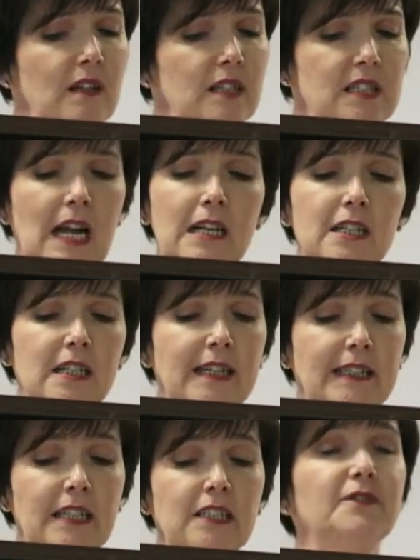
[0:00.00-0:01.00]
The Standard
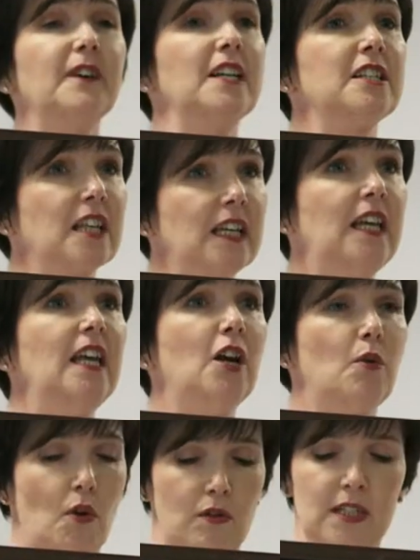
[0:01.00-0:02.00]
identifies the key
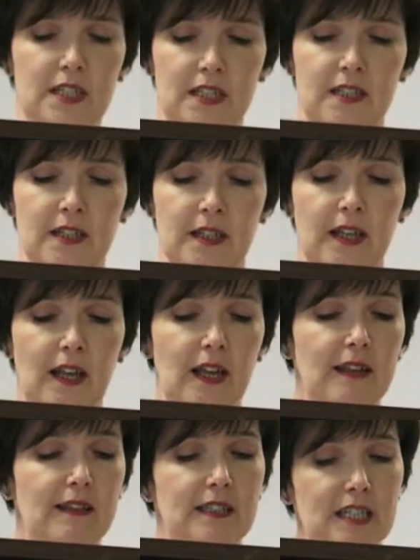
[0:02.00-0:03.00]
qualities
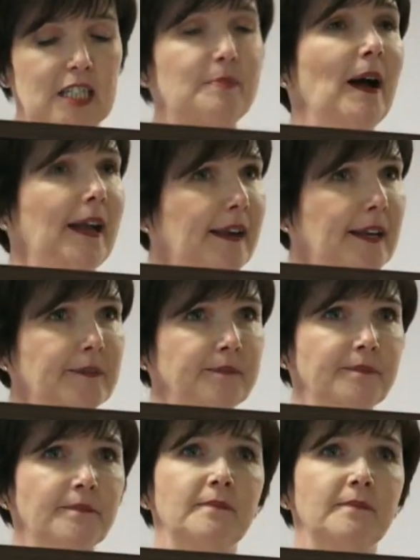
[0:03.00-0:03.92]
that aspiring